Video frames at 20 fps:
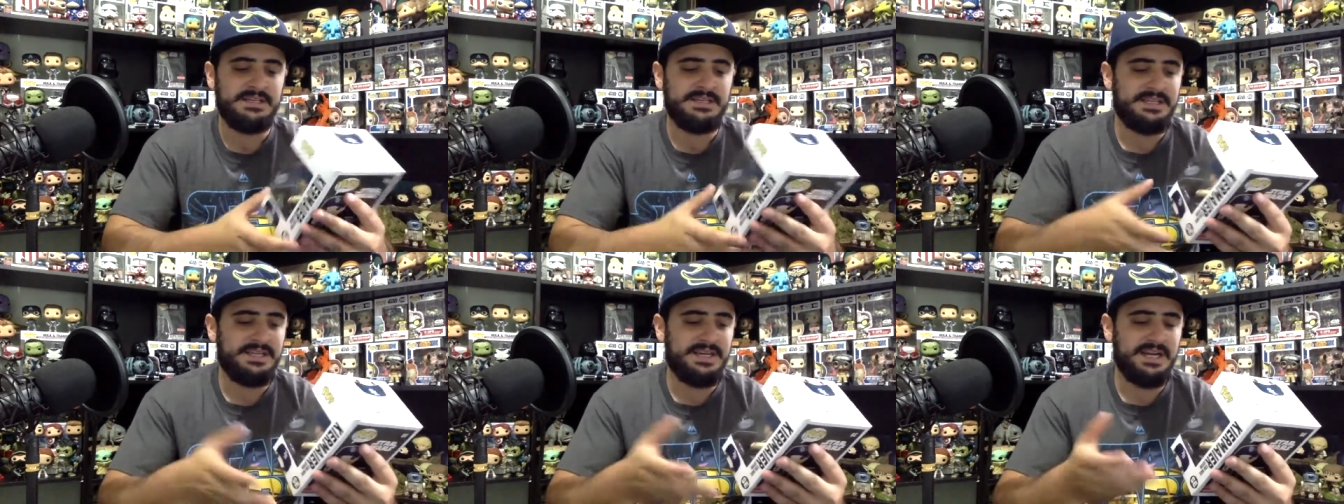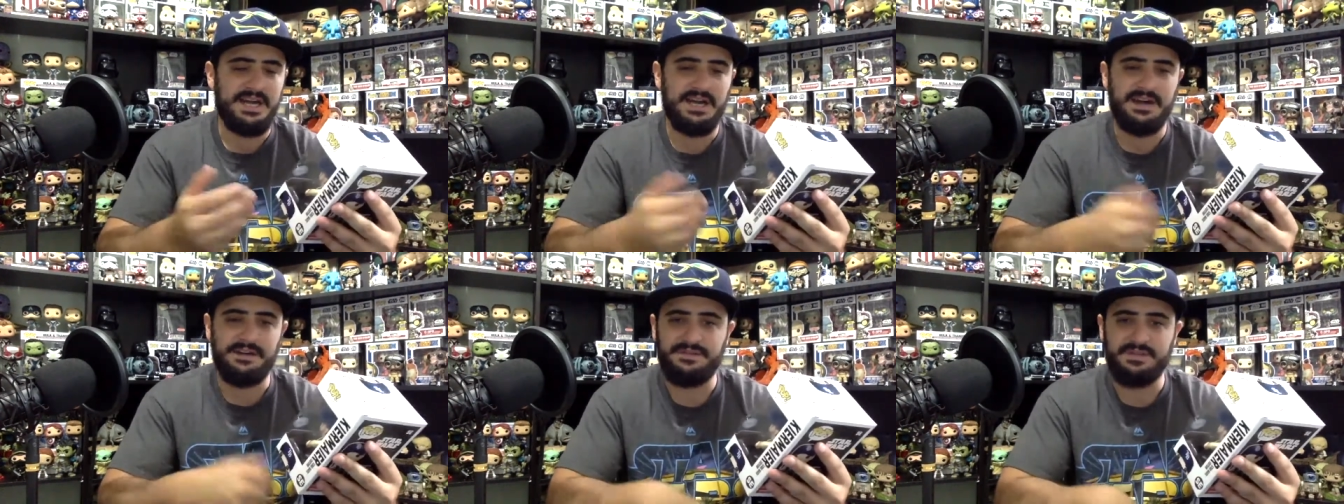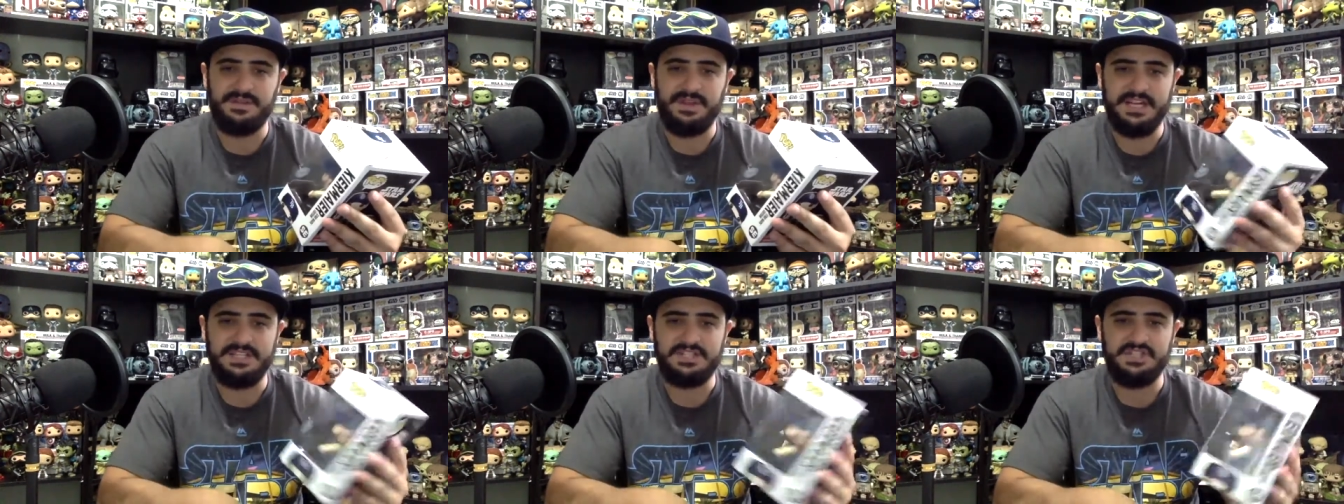uh,
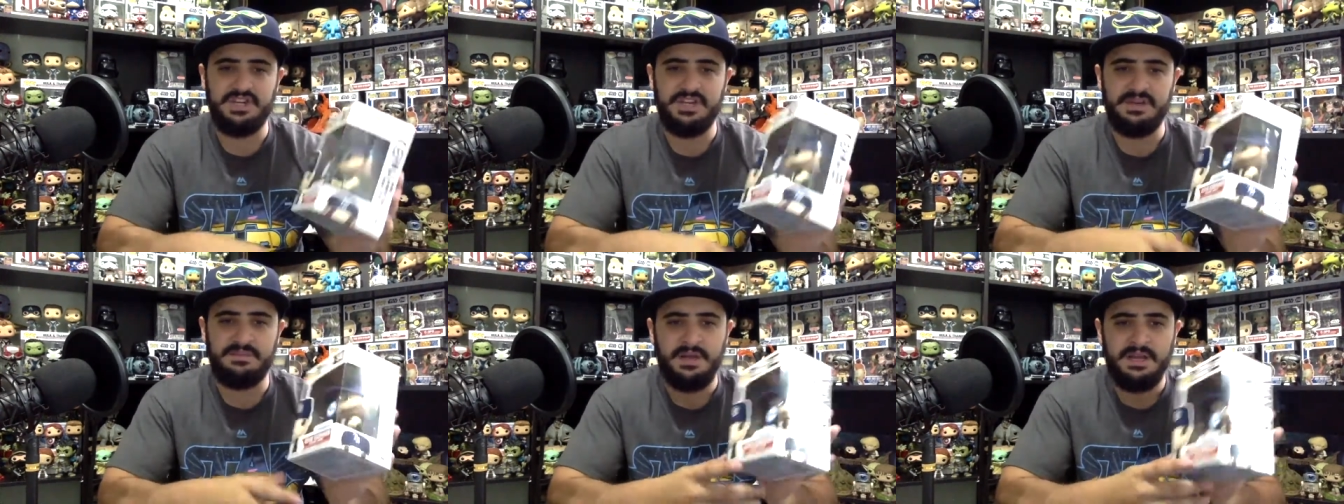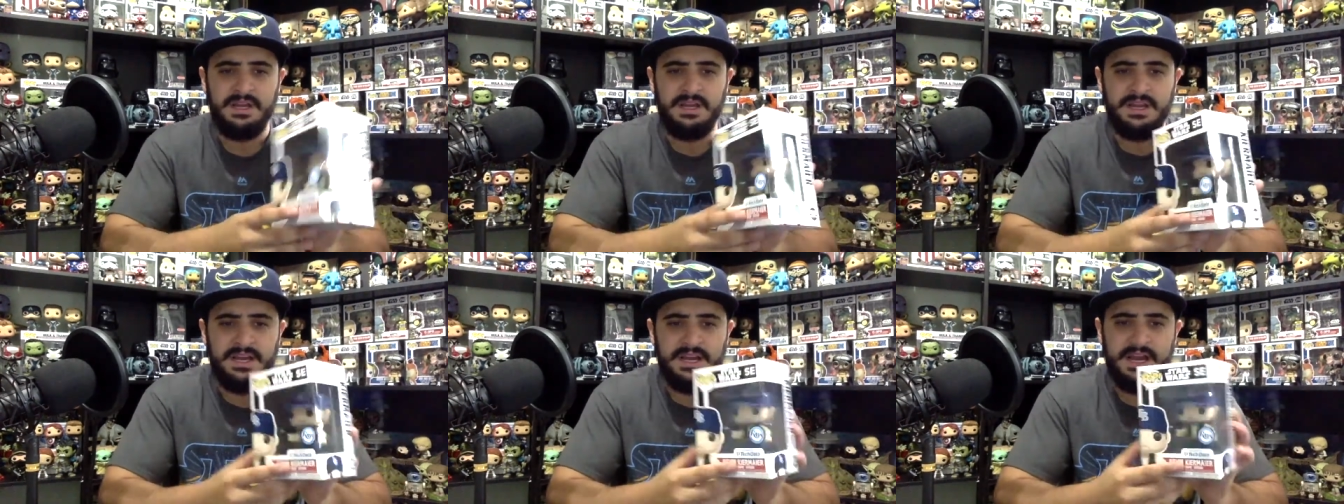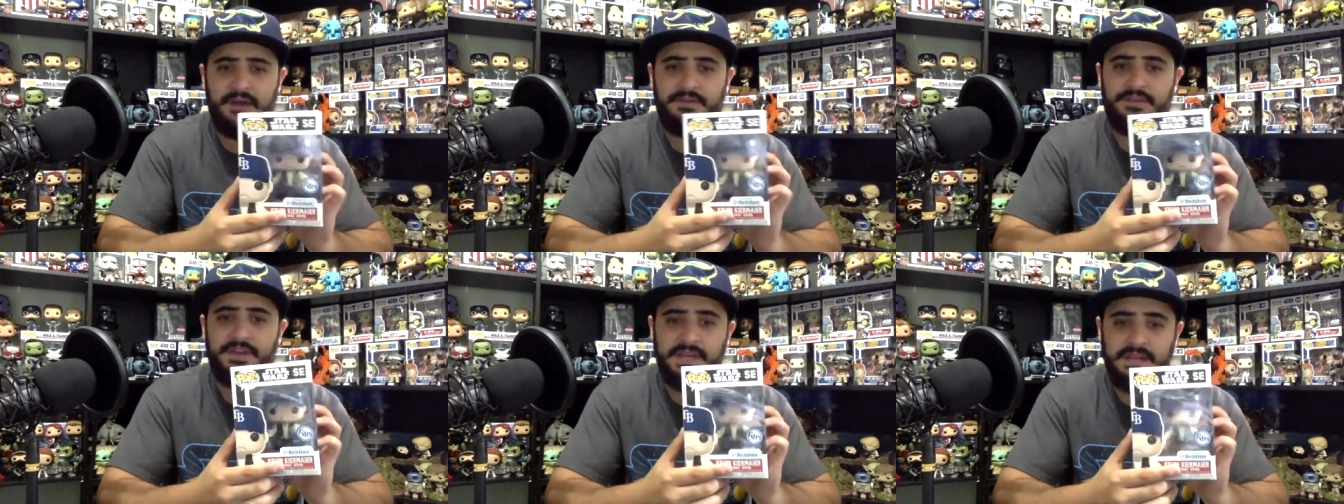for that cheap.
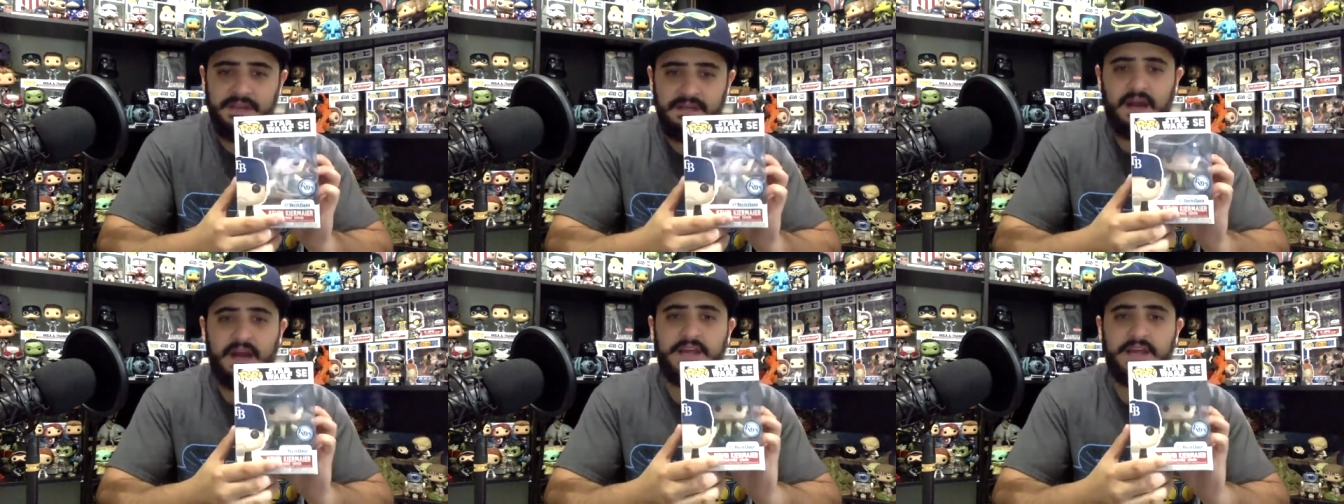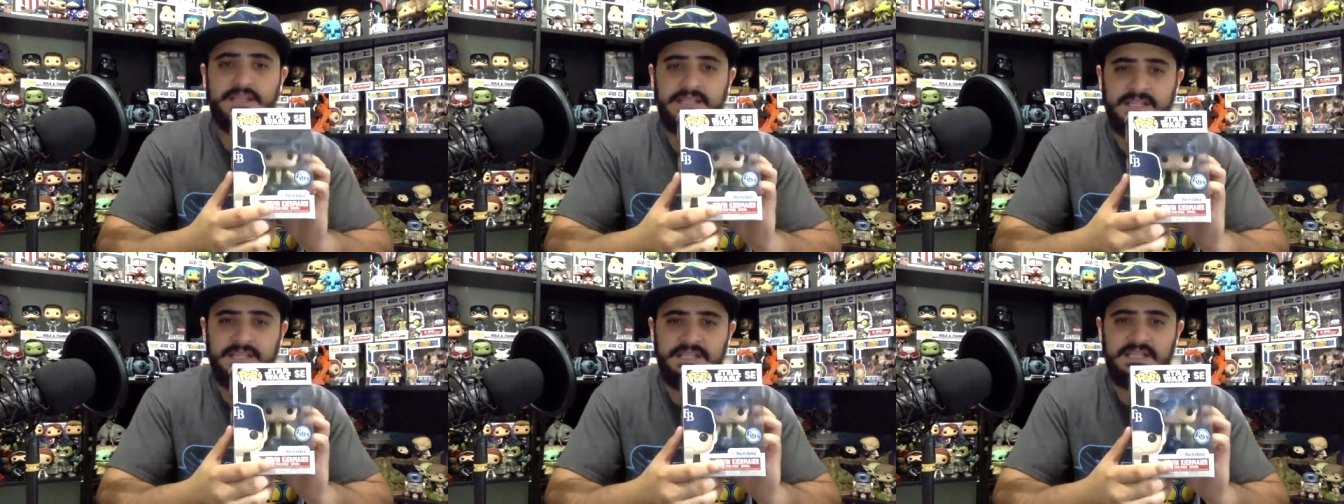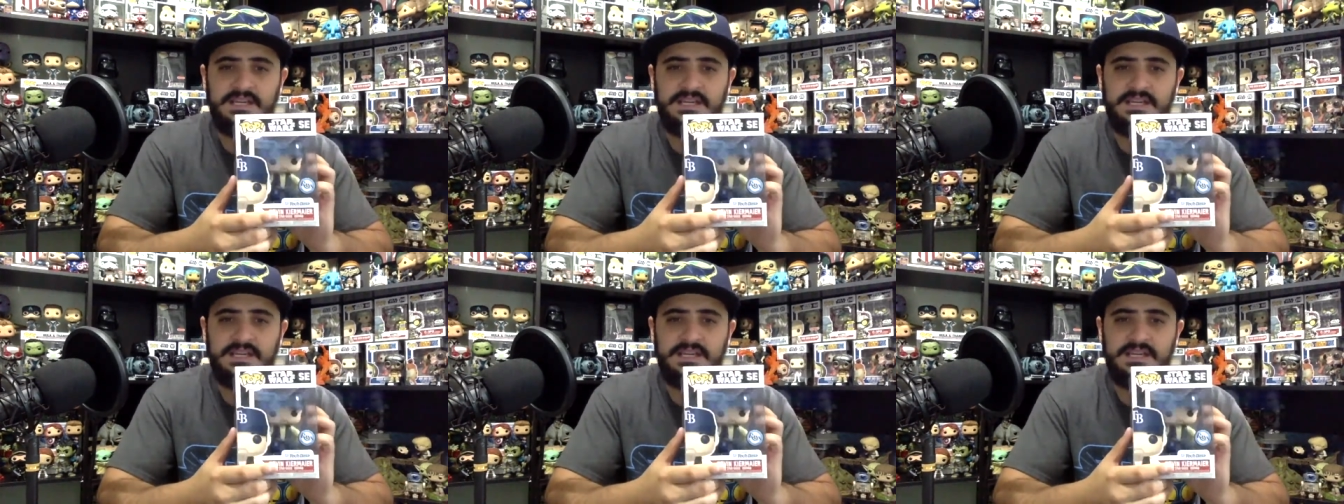Now they, I did